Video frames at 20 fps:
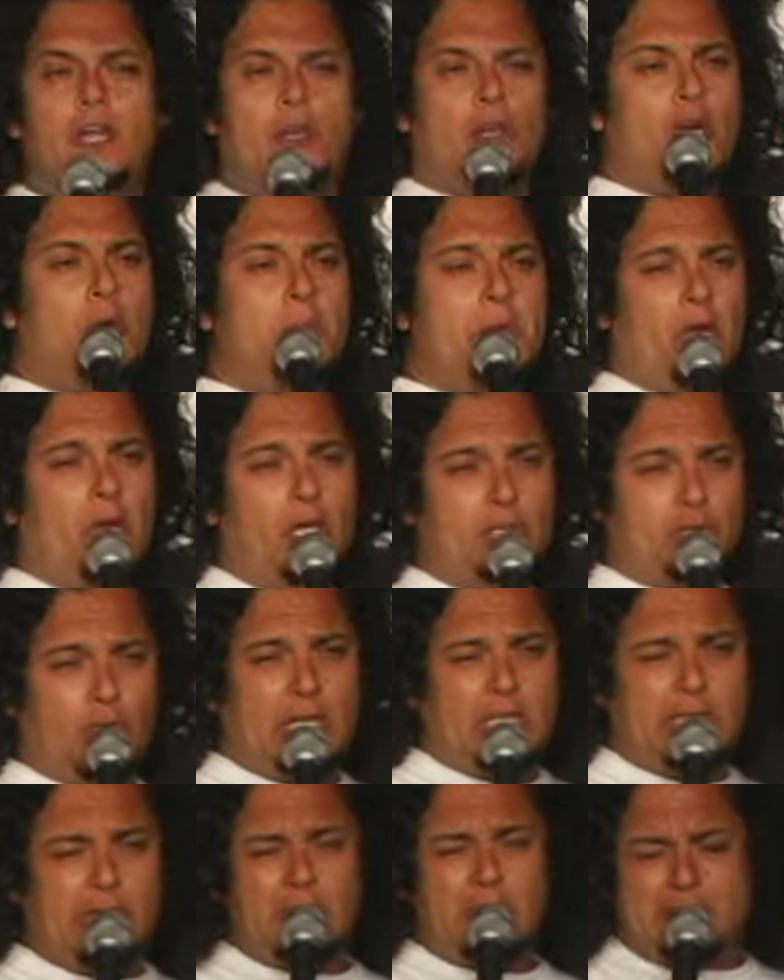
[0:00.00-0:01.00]
No, mijo, tu
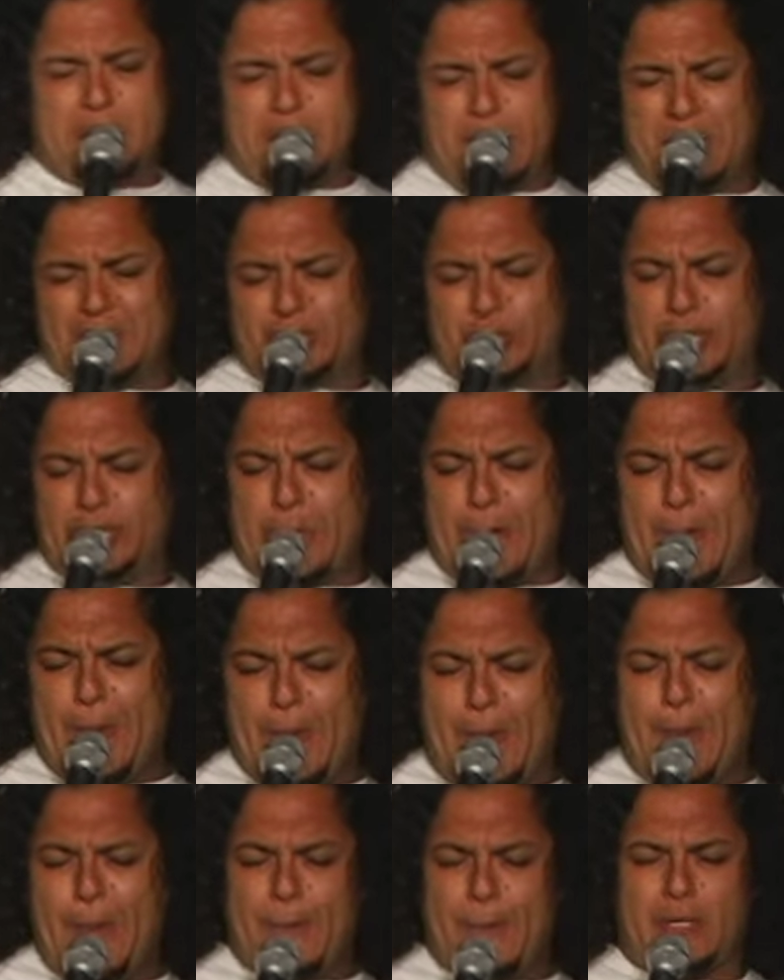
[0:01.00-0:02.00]
car va a estar bien
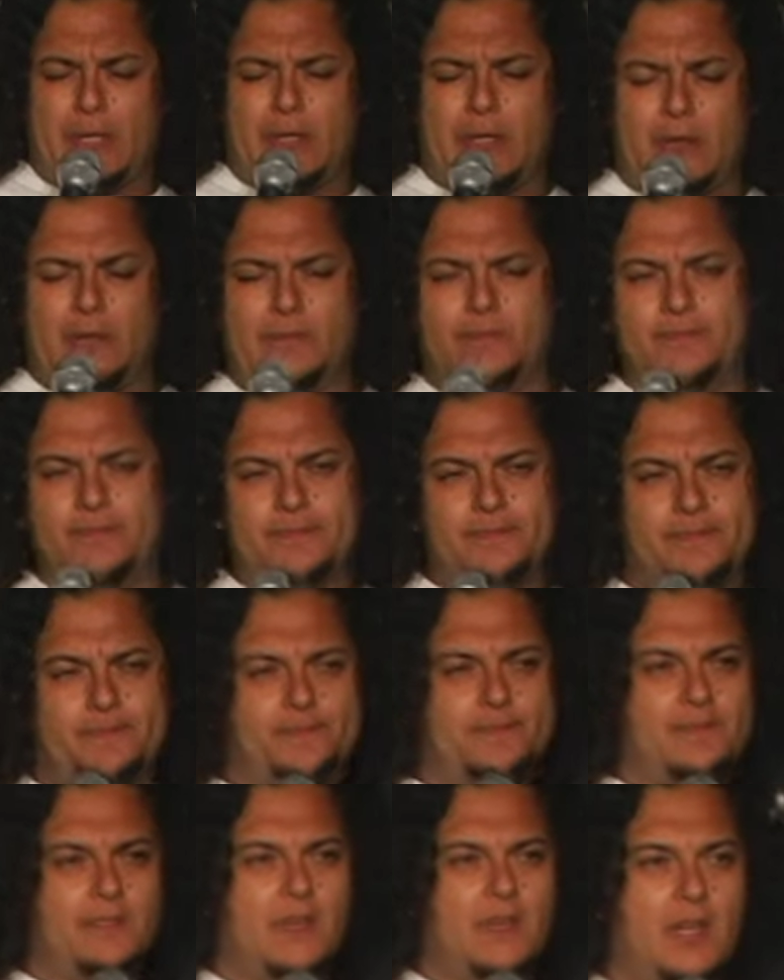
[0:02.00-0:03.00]
machín.
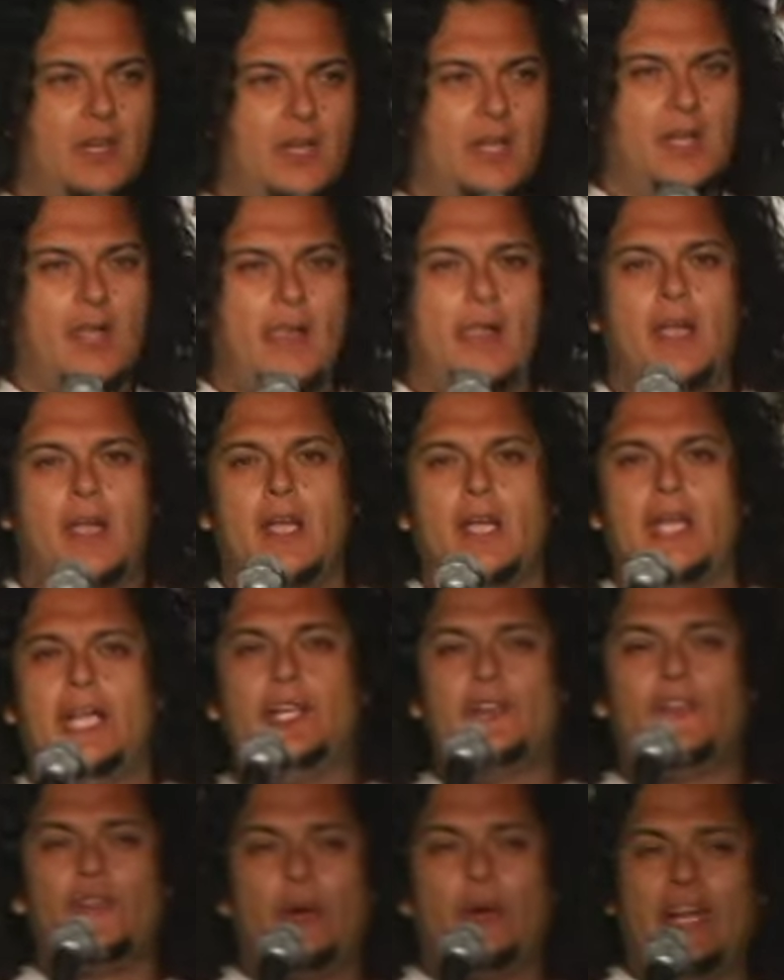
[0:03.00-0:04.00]

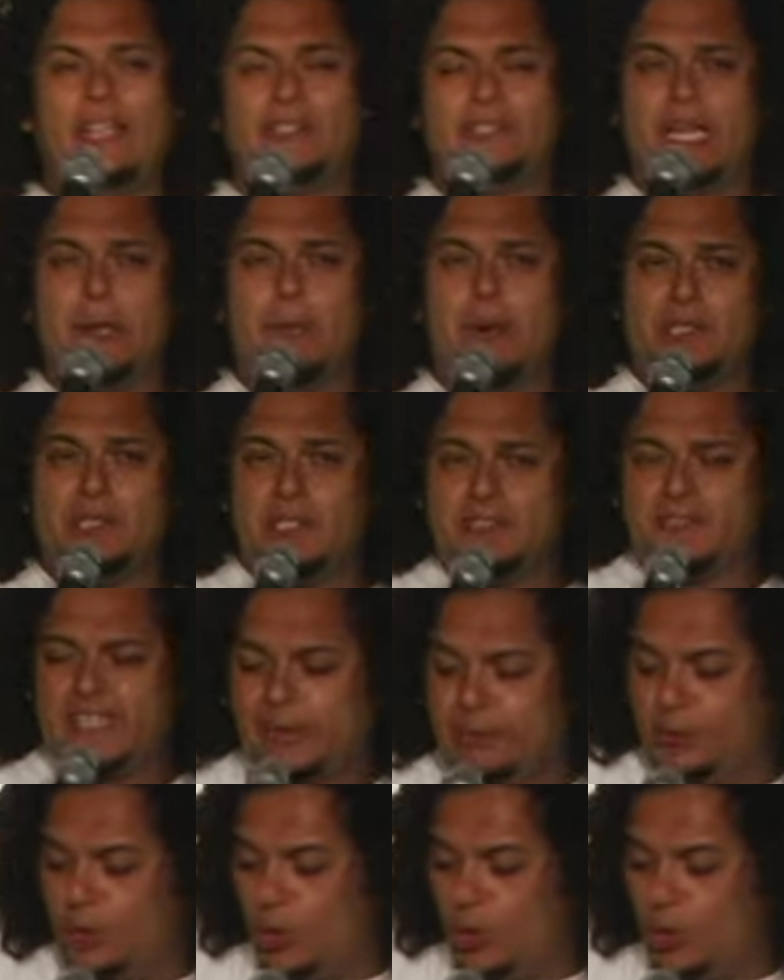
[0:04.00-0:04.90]
His friends came out the same